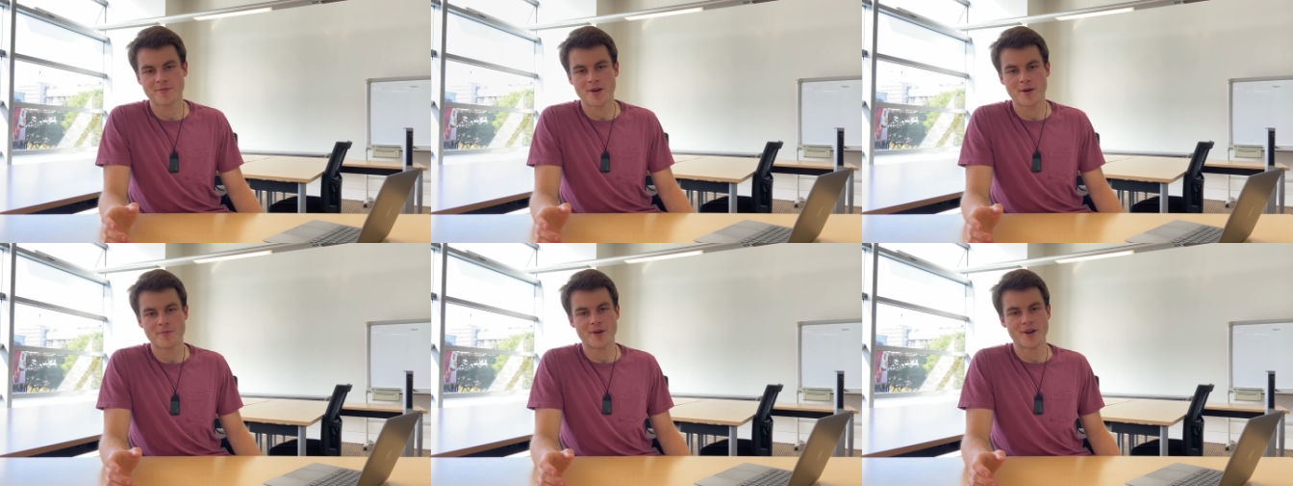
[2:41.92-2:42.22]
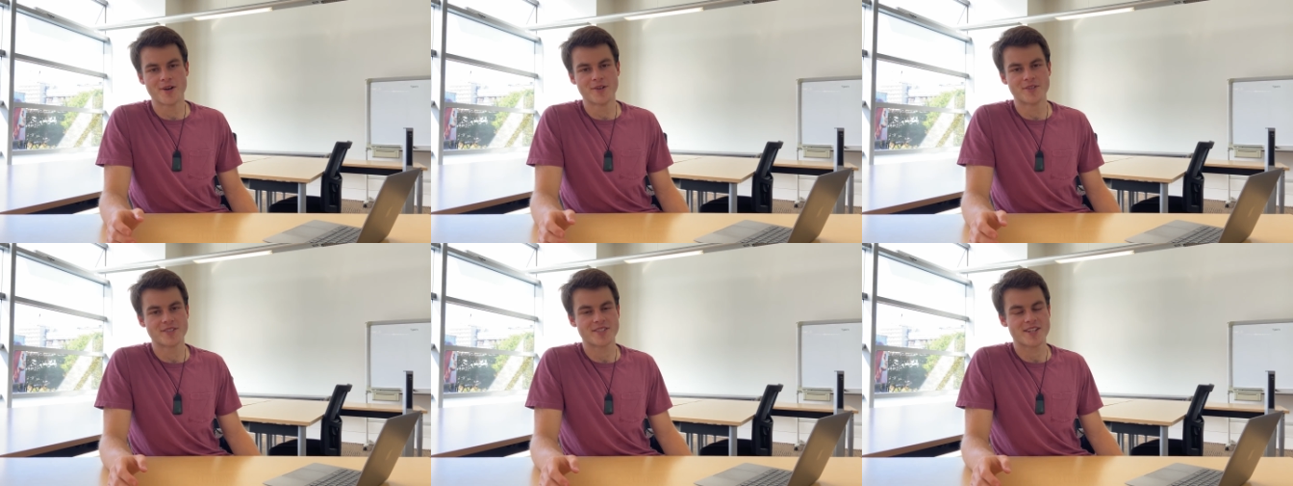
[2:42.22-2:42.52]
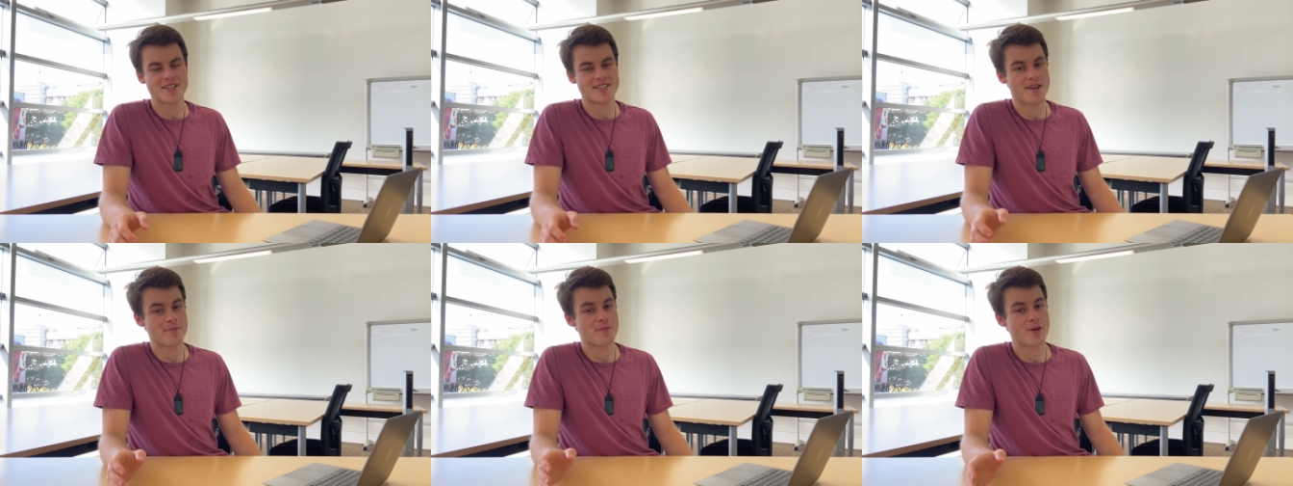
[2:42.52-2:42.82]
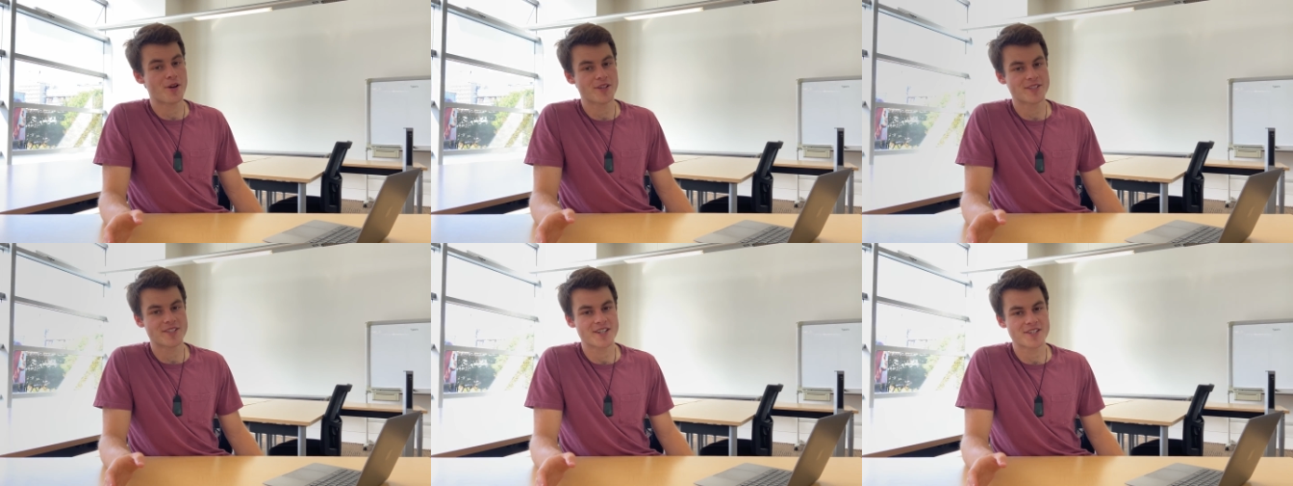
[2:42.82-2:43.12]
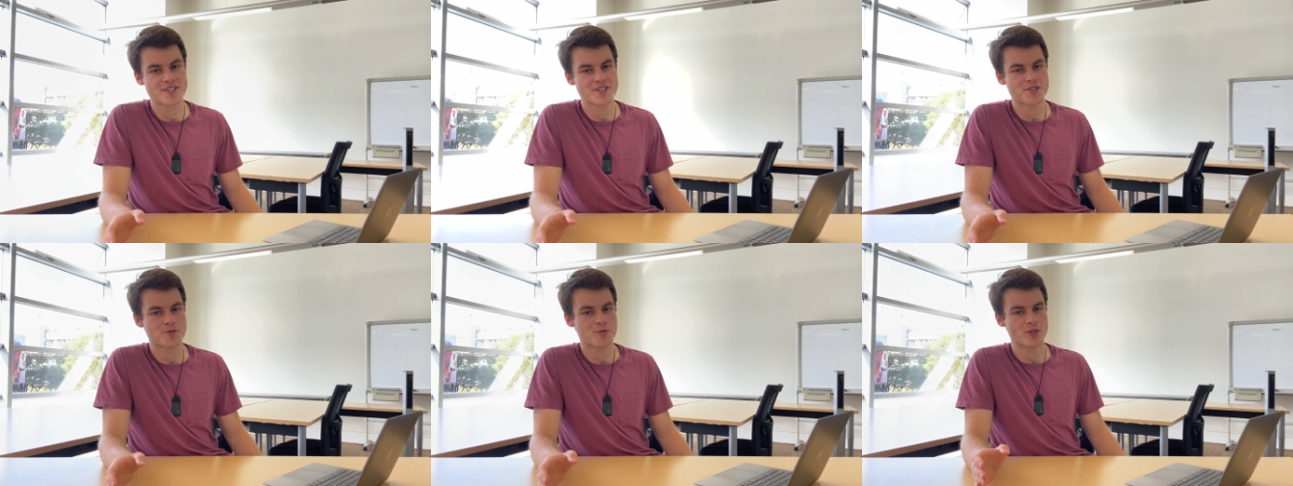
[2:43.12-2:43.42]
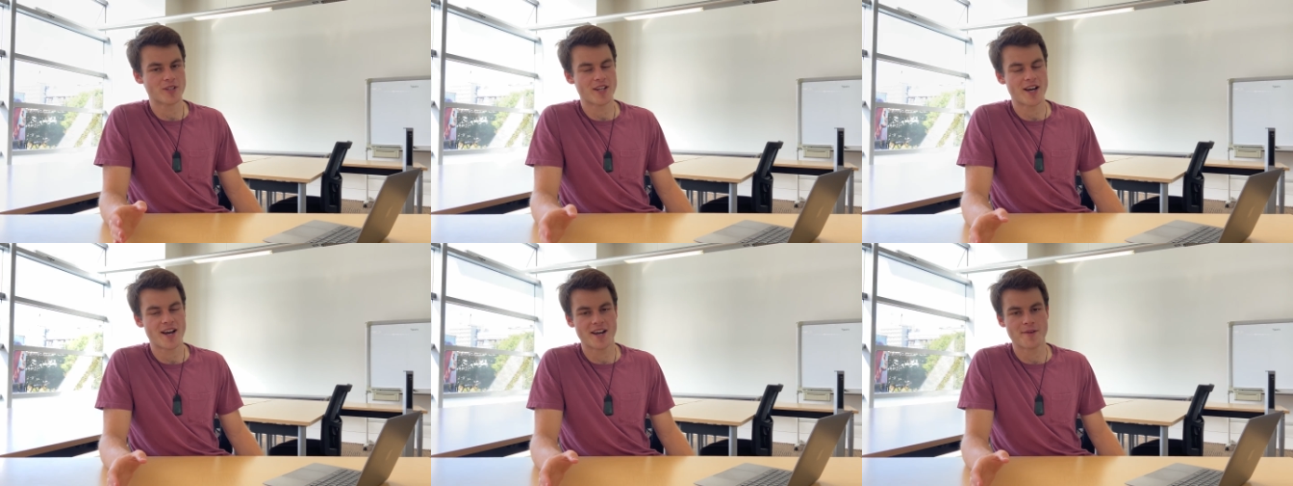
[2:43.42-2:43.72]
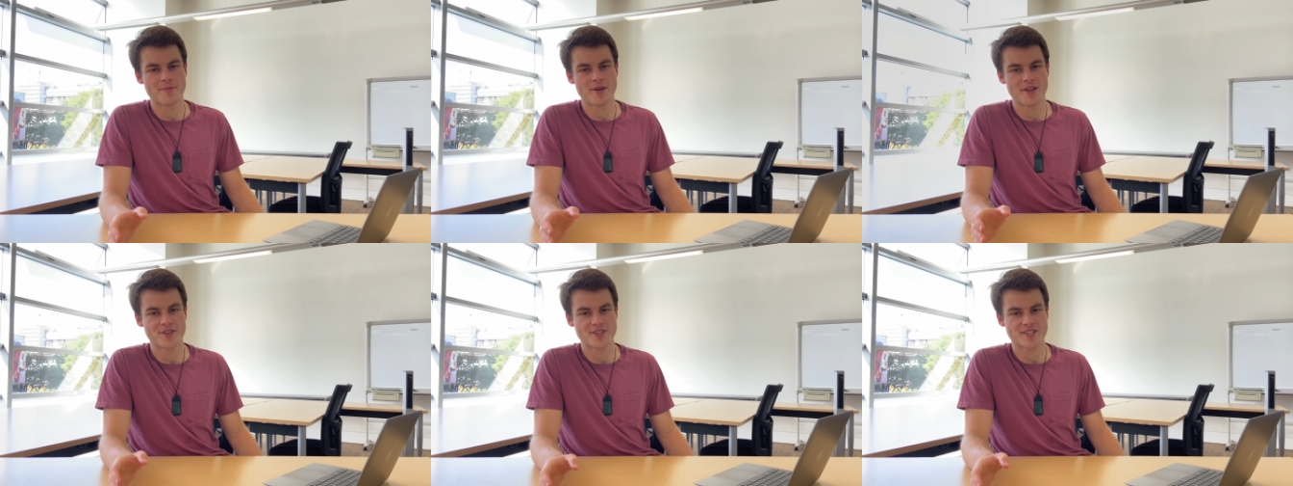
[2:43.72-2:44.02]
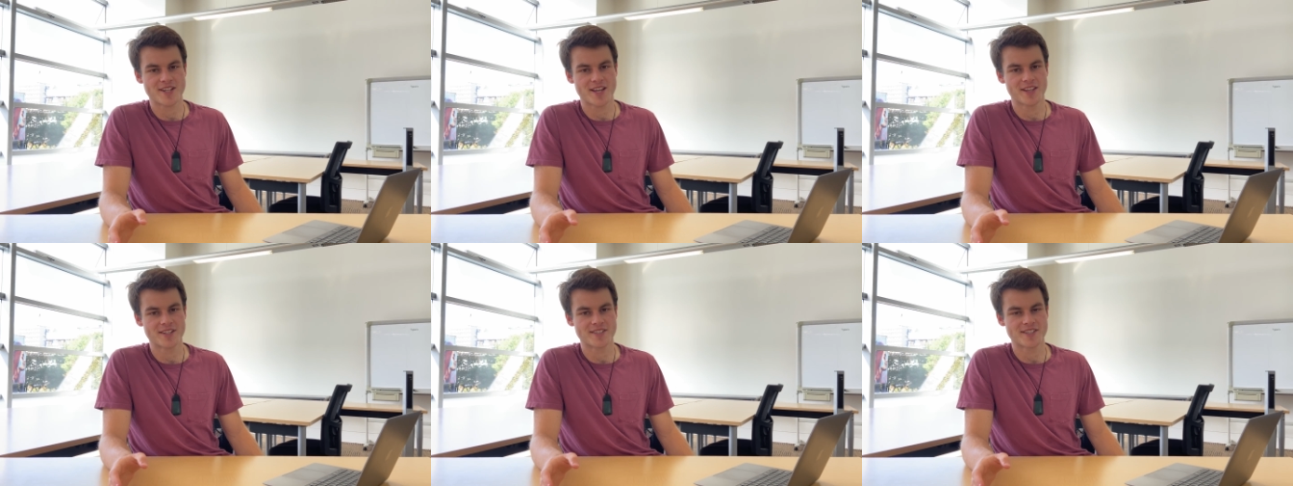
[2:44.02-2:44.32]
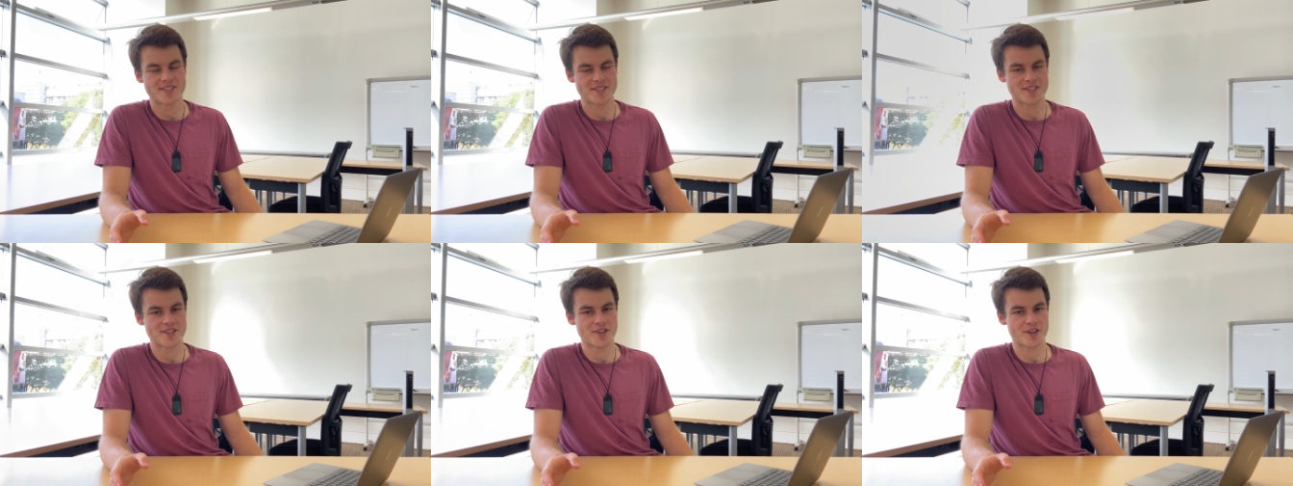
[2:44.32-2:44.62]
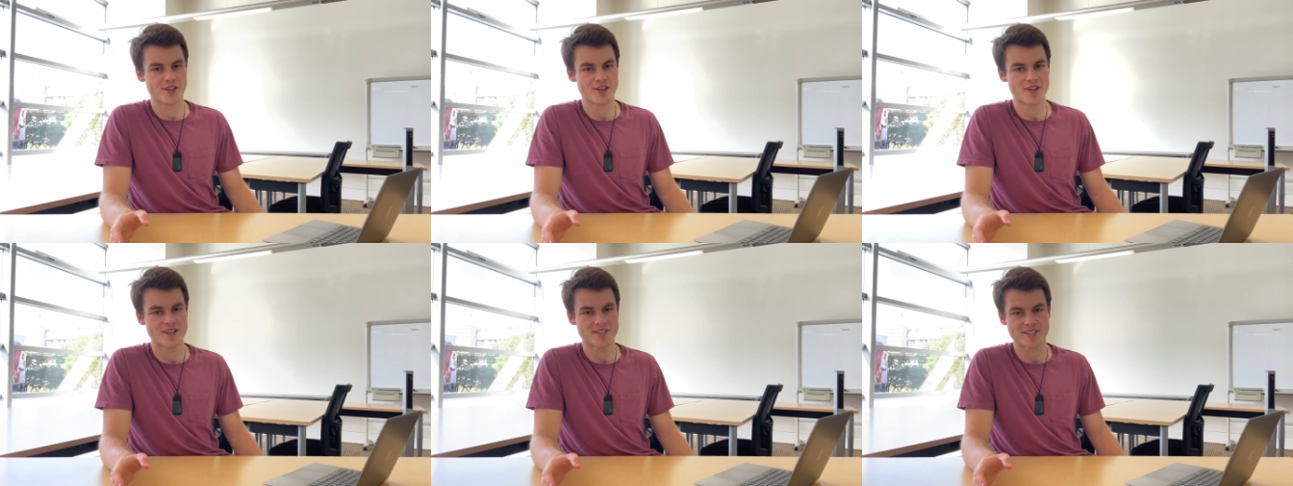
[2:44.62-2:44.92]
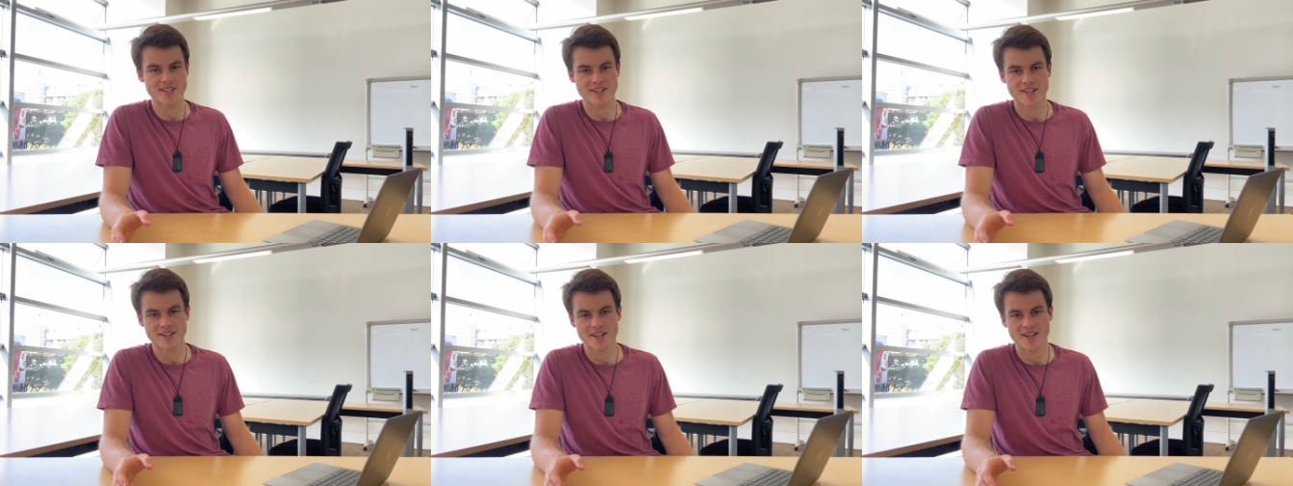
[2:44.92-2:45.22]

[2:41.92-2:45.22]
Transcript: about bones is that politicians will lie about their skeletons in their closet,